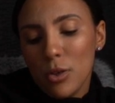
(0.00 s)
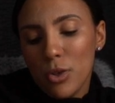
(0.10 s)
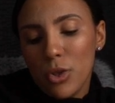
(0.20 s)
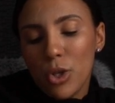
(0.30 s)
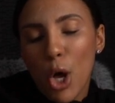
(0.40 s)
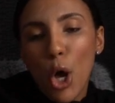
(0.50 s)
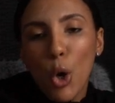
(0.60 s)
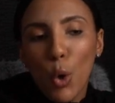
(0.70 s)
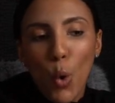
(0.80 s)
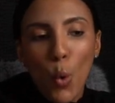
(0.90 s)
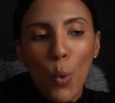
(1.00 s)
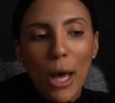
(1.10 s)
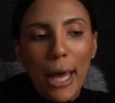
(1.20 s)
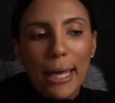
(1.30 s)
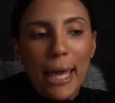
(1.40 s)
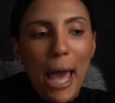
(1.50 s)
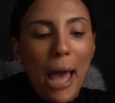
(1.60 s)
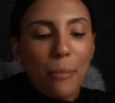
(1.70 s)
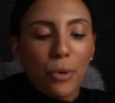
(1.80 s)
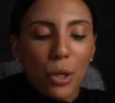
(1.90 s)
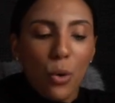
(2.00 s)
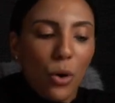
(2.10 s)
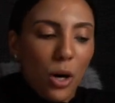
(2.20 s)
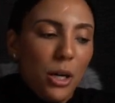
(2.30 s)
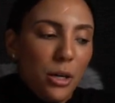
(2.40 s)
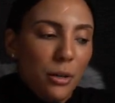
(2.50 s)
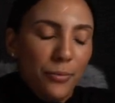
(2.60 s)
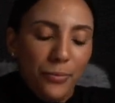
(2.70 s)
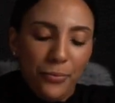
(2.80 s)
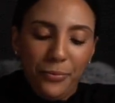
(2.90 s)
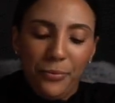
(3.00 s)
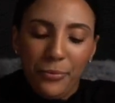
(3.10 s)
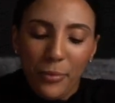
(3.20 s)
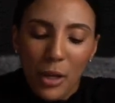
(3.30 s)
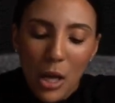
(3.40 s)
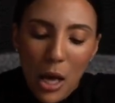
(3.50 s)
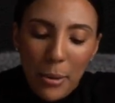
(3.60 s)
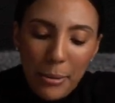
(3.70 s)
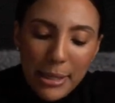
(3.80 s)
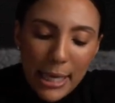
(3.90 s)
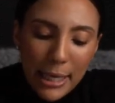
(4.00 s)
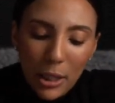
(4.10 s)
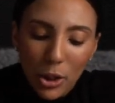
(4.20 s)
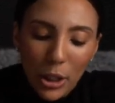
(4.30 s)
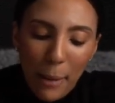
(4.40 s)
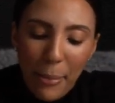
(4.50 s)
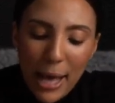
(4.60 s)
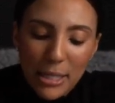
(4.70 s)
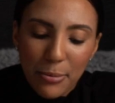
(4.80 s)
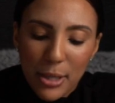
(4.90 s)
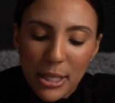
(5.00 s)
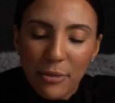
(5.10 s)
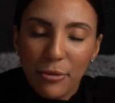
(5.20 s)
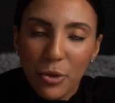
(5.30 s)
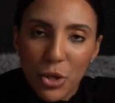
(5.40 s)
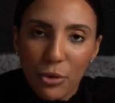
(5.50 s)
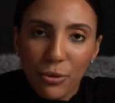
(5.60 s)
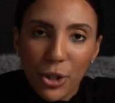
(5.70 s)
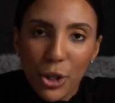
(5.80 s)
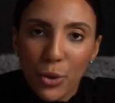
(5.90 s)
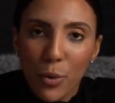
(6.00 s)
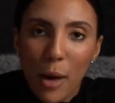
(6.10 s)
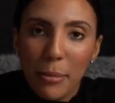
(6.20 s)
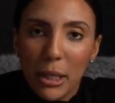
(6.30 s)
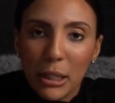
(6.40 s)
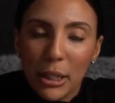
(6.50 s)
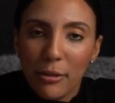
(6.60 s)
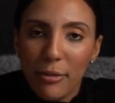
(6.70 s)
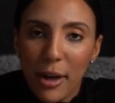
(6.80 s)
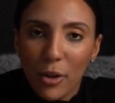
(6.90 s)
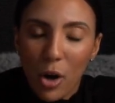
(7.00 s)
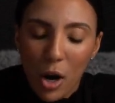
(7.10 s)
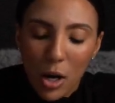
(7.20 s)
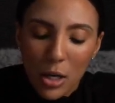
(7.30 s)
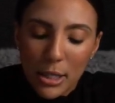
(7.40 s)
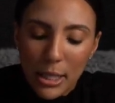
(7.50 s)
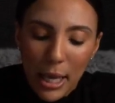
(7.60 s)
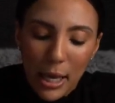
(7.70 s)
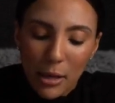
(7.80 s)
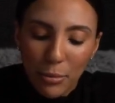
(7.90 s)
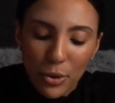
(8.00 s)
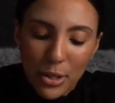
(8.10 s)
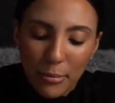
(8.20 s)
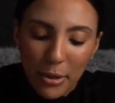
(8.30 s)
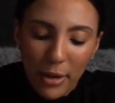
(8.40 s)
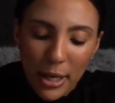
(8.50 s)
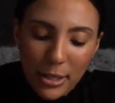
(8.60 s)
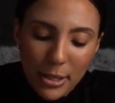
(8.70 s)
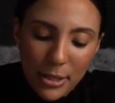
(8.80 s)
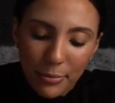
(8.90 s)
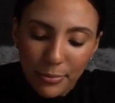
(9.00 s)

So Capricorn, I'm going to be taking a look at past, present, and future for you. I'm going to clarify the cards and pull some advice.